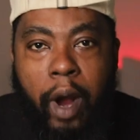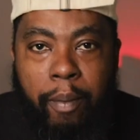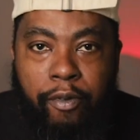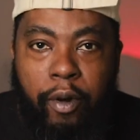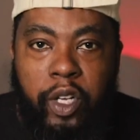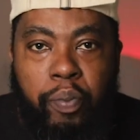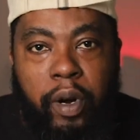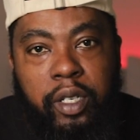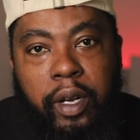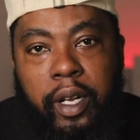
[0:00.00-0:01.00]
Right before his
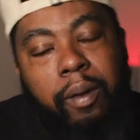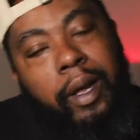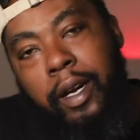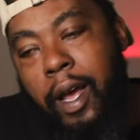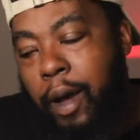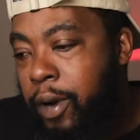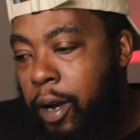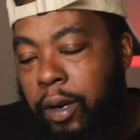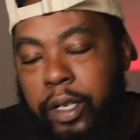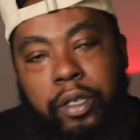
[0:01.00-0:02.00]
presser, Andy, like, nah, we're
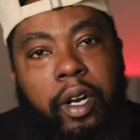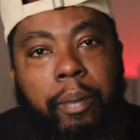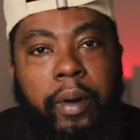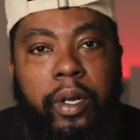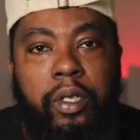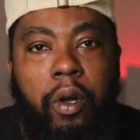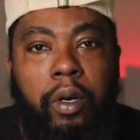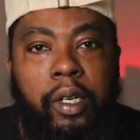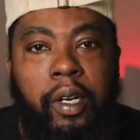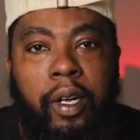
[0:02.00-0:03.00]
not going to let you get up here and talk